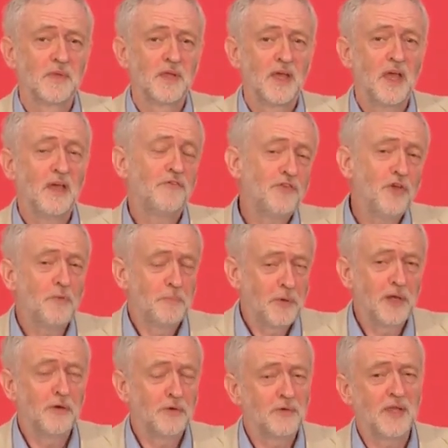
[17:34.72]
If you
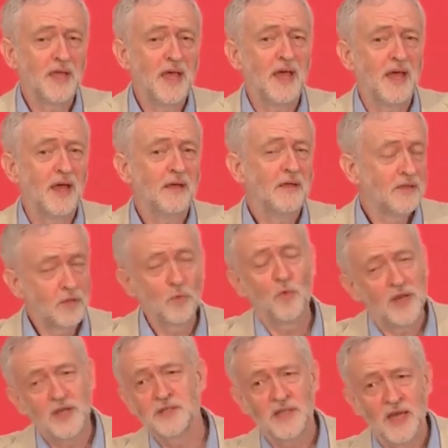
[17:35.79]
pollute the air, the
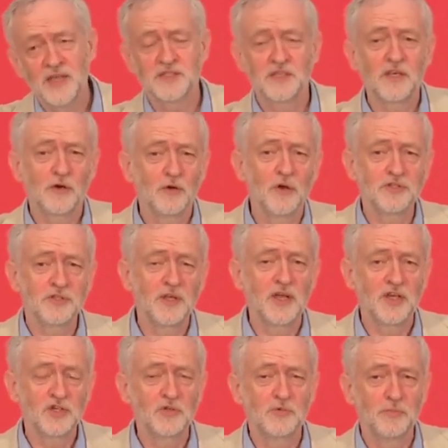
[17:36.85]
wind takes it across a
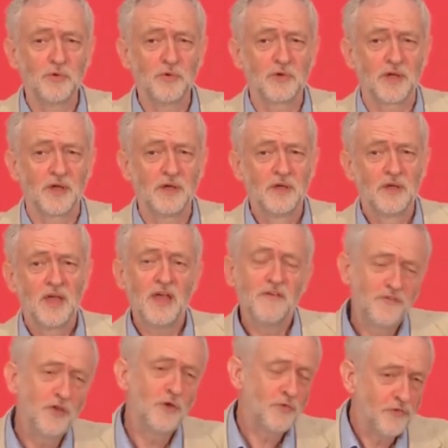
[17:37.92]
national border.
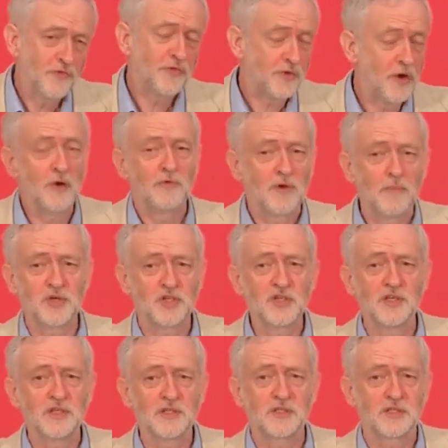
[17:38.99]
If you throw rubbish
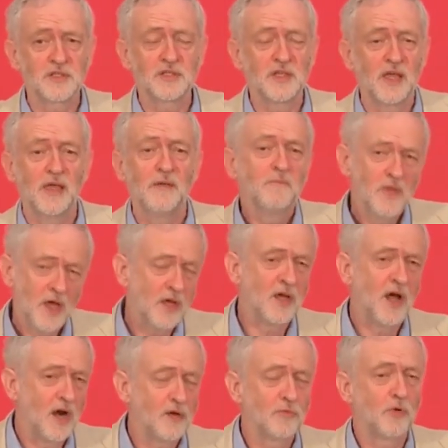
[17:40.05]
into the sea, a
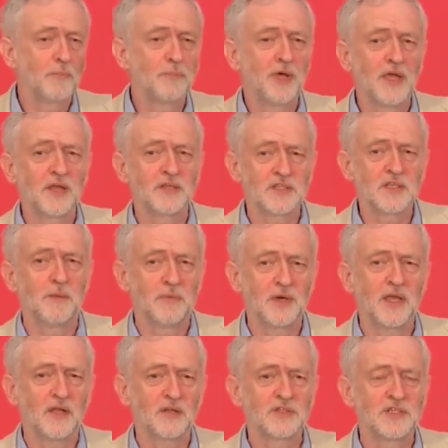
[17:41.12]
current will bring it to
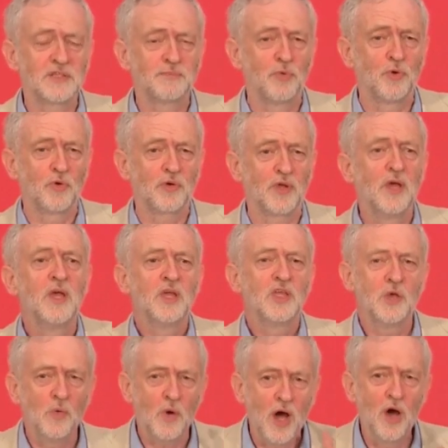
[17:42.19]
somebody else's border.
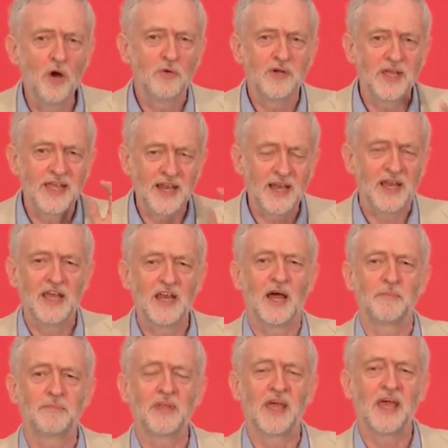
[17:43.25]
You only clean
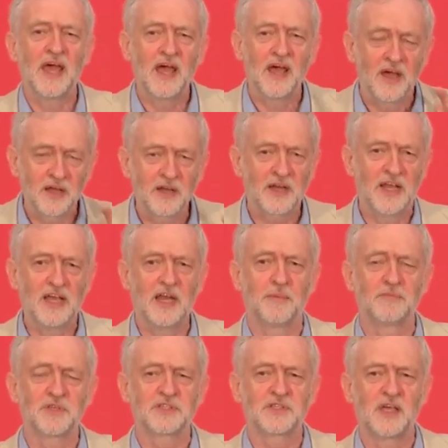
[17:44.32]
up the air and clean
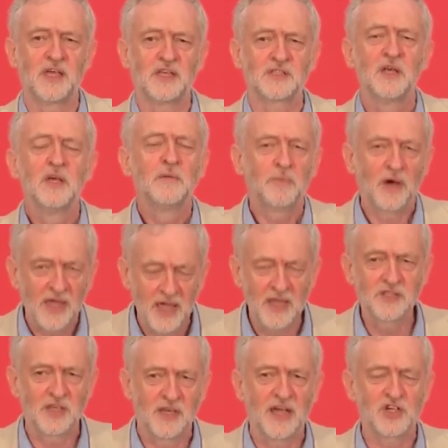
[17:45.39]
up the seas by
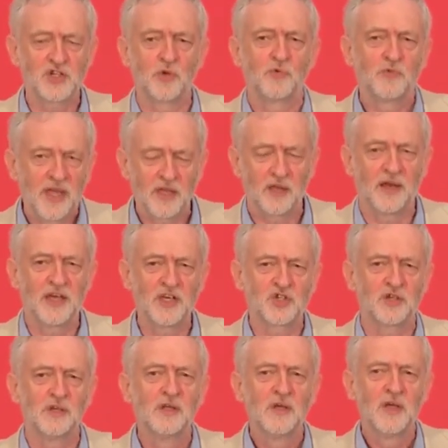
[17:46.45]
international
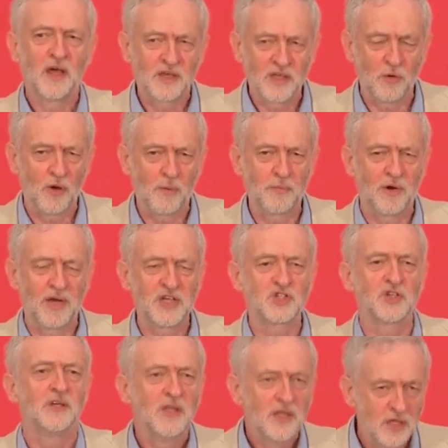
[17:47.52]
regulation and
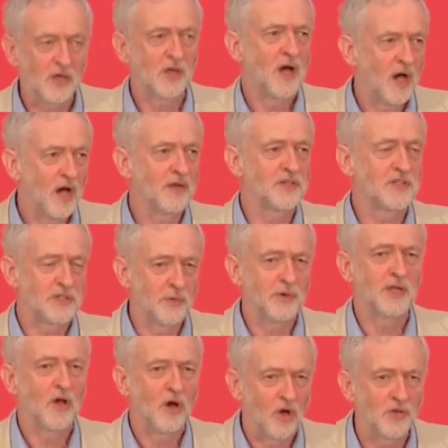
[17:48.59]
cooperation. You can't do
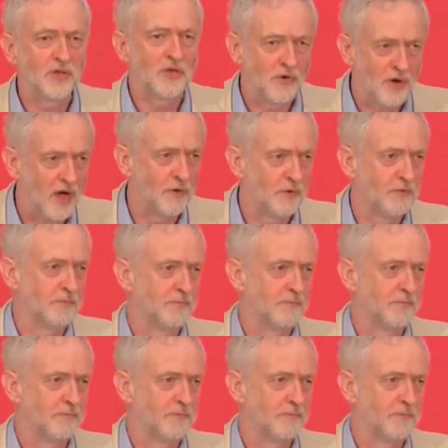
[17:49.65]
it on your own.